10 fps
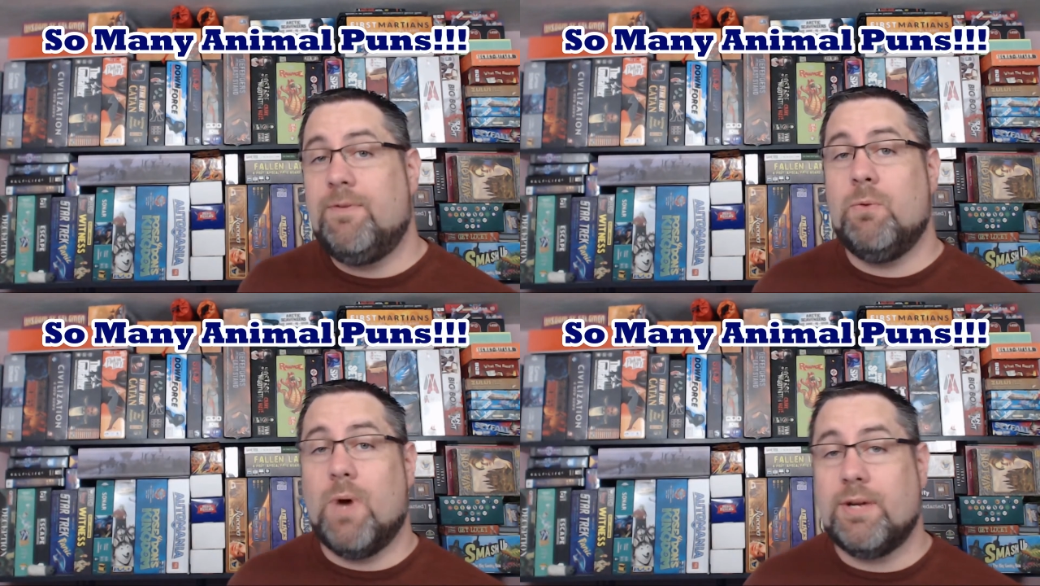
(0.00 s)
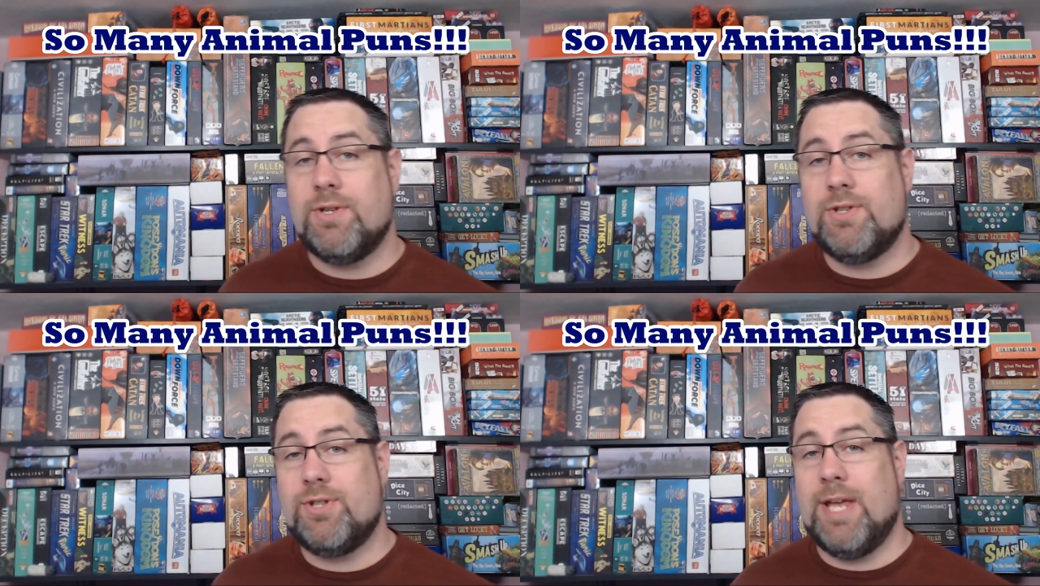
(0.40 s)
you watch
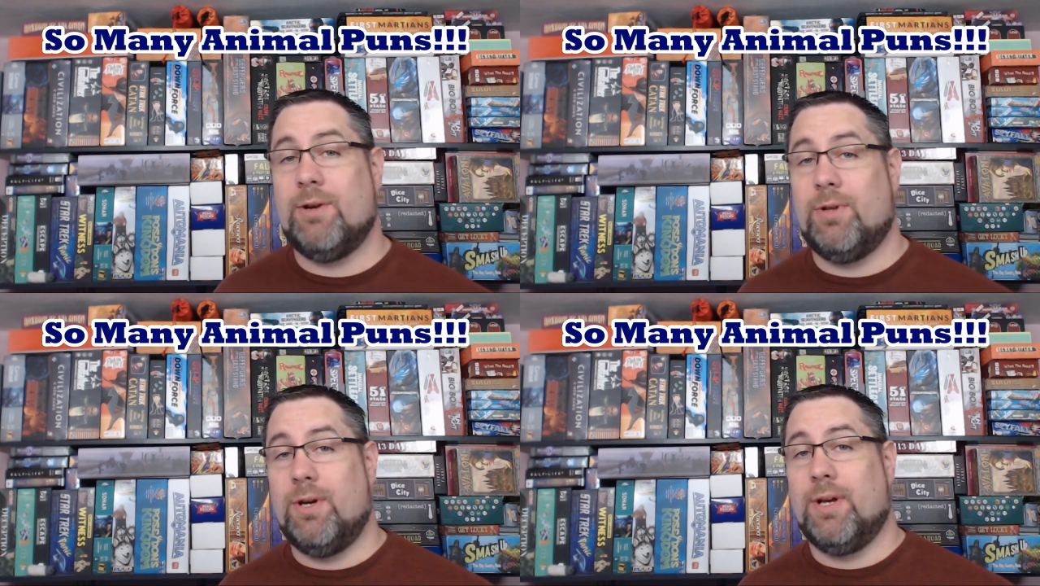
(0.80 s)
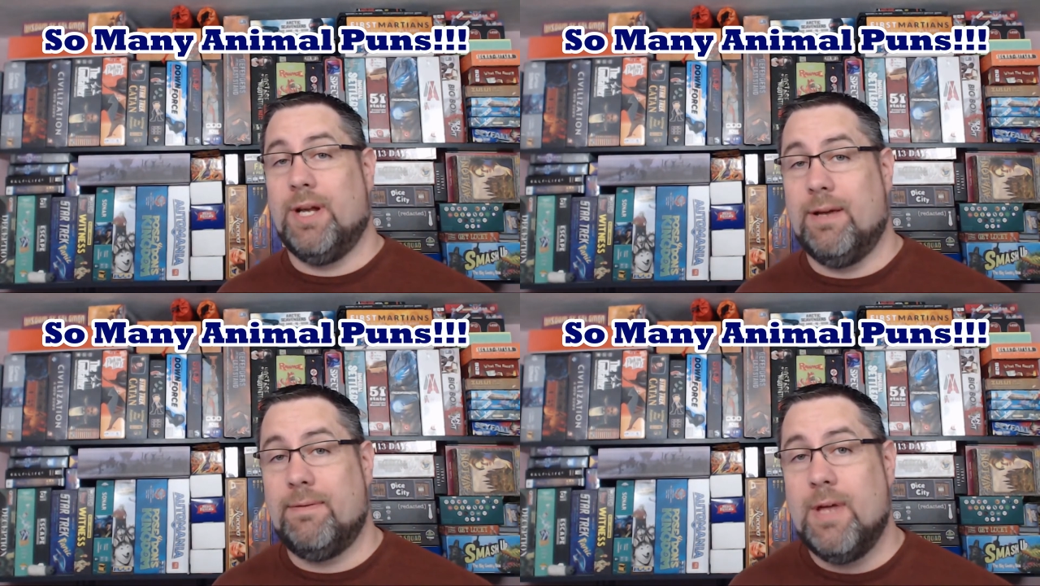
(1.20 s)
this channel long
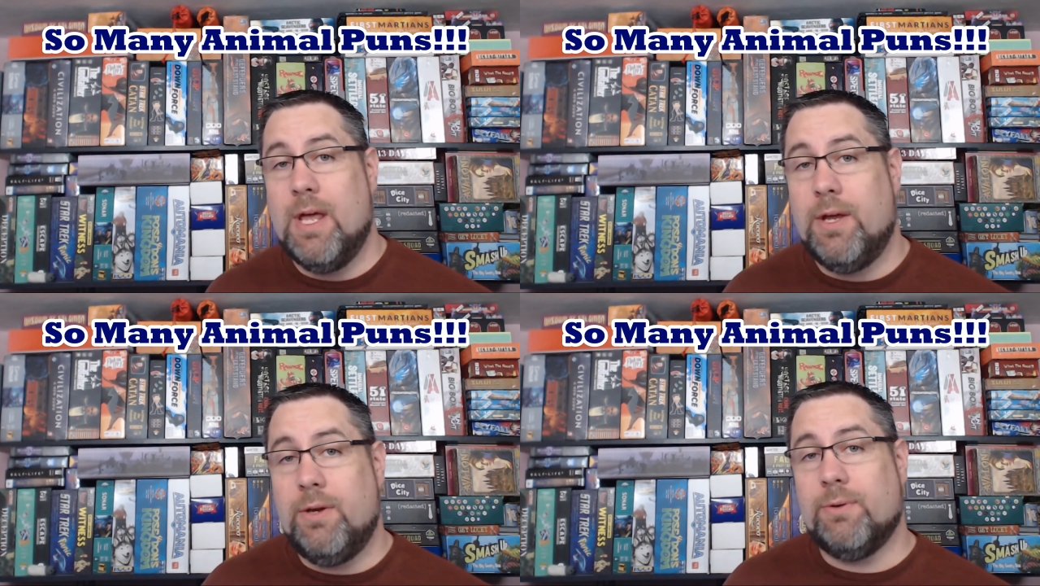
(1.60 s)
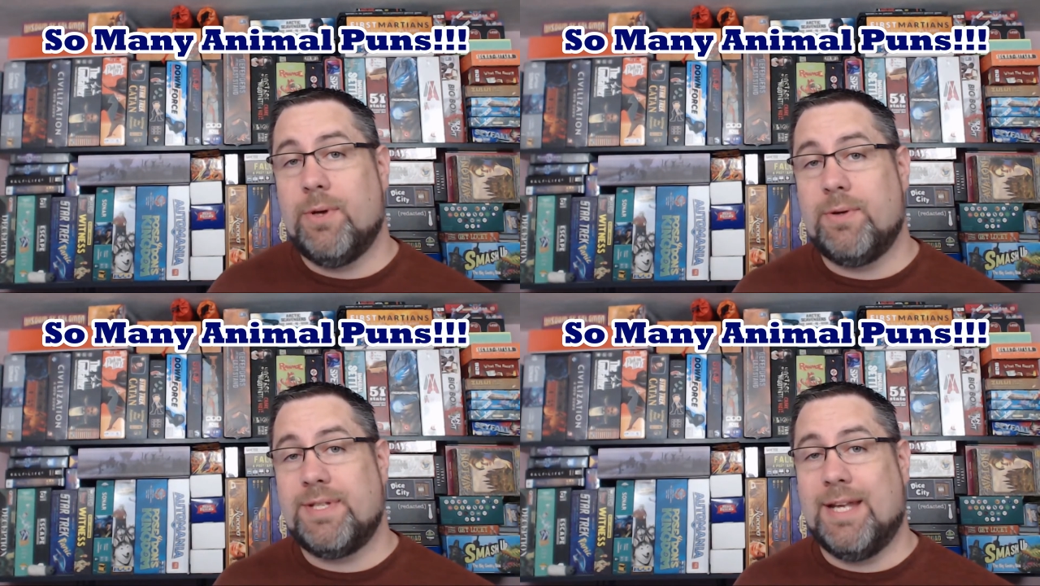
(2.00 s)
enough, you'll
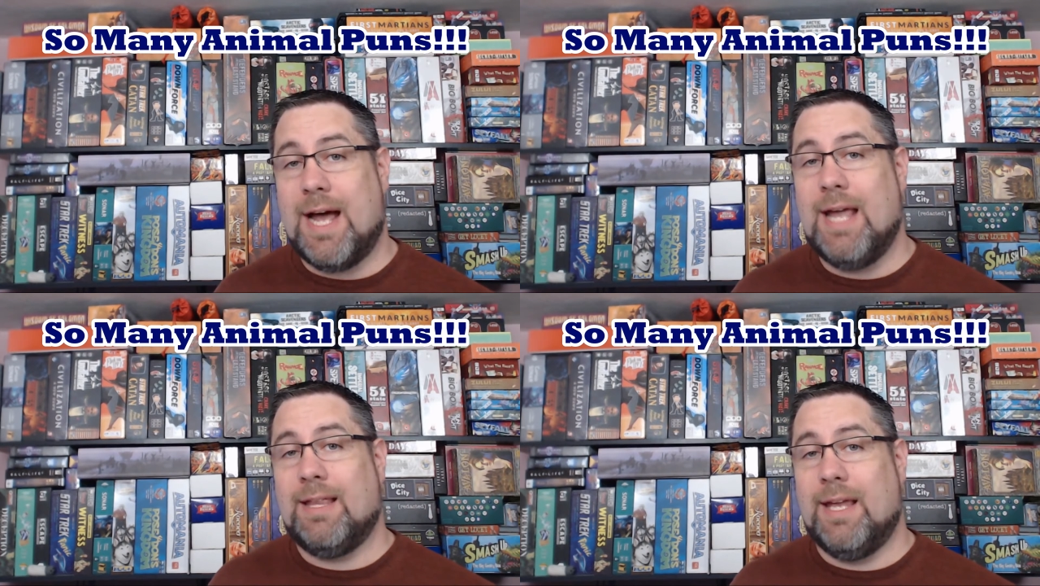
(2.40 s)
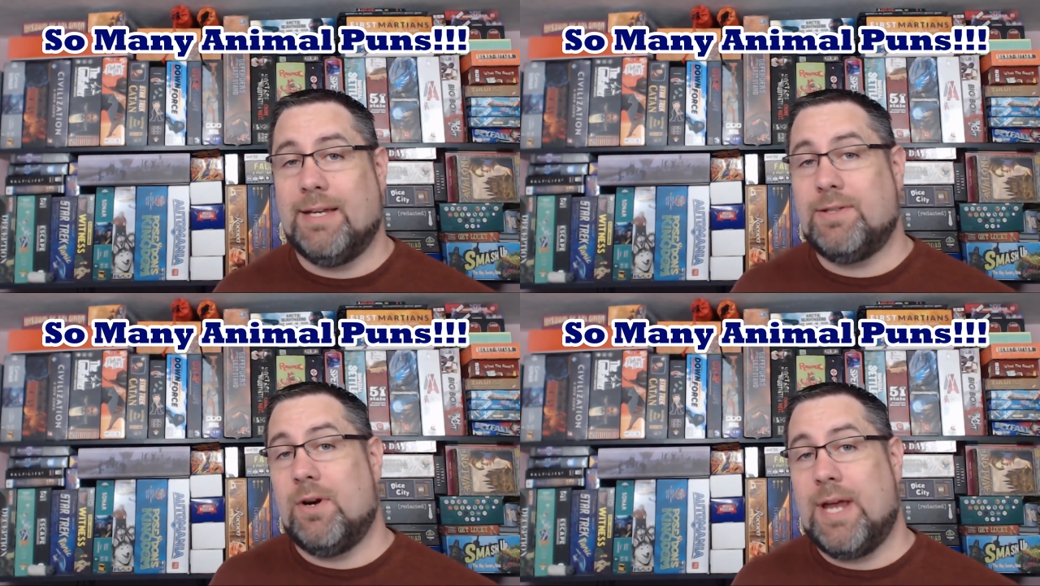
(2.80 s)
notice that I like
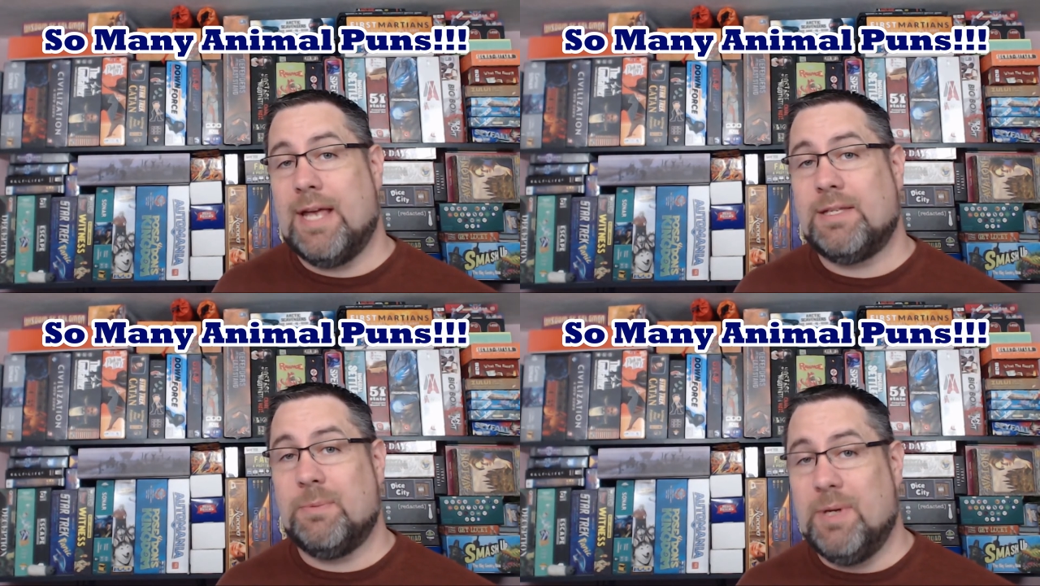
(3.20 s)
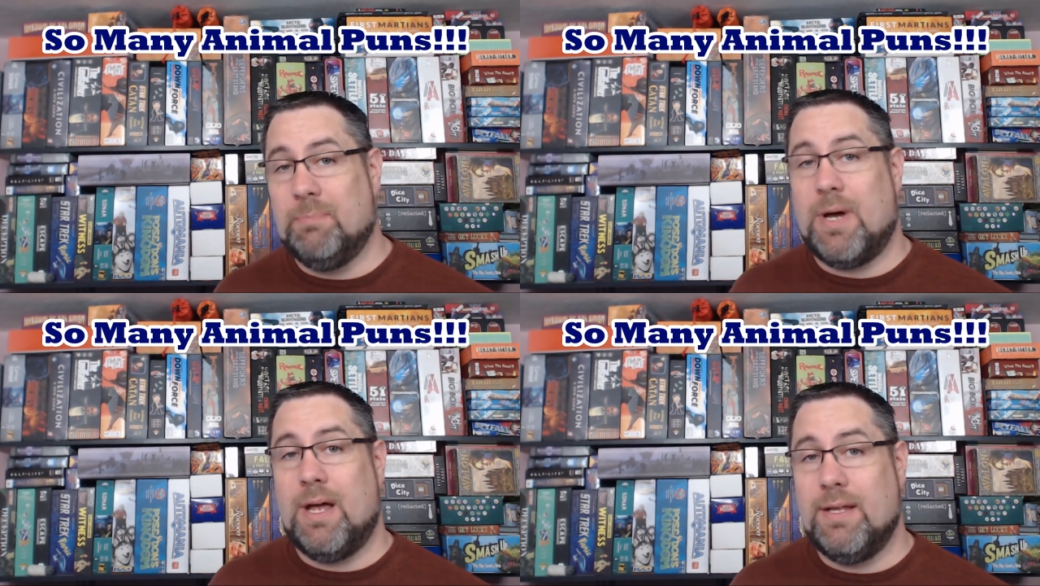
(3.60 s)
sarcasm
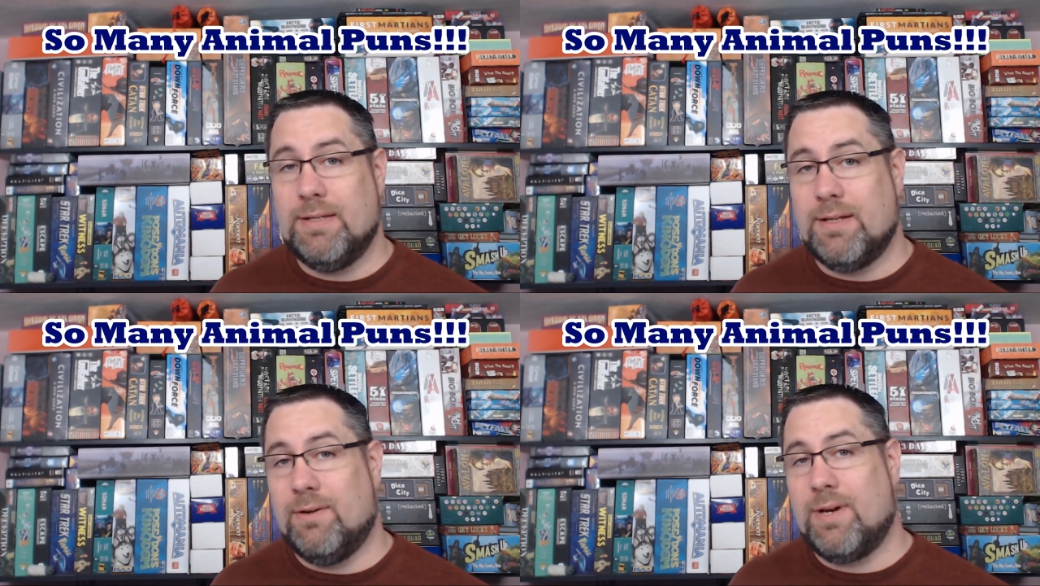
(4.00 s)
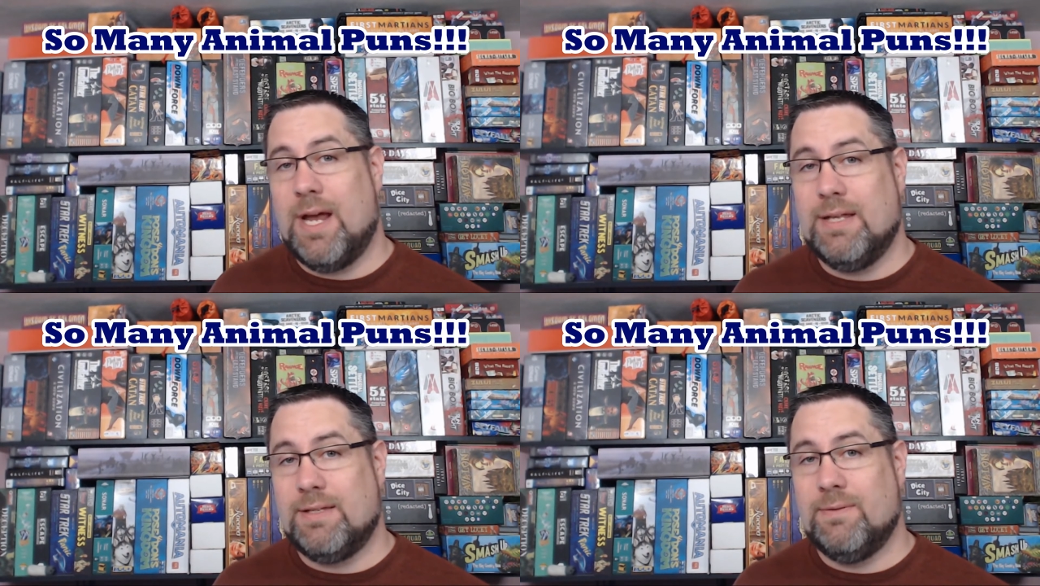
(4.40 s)
and puns and all
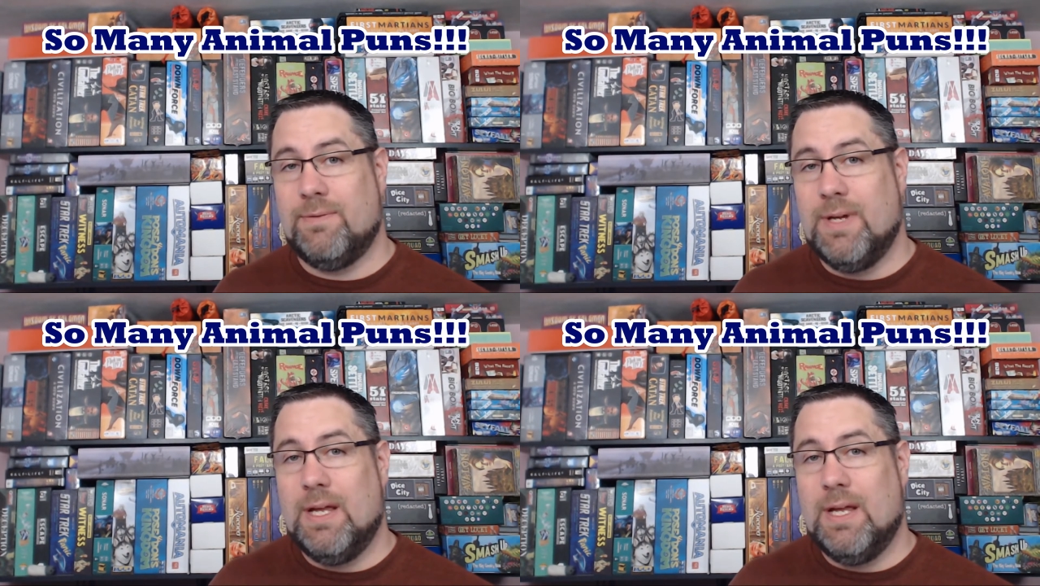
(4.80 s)
kinds of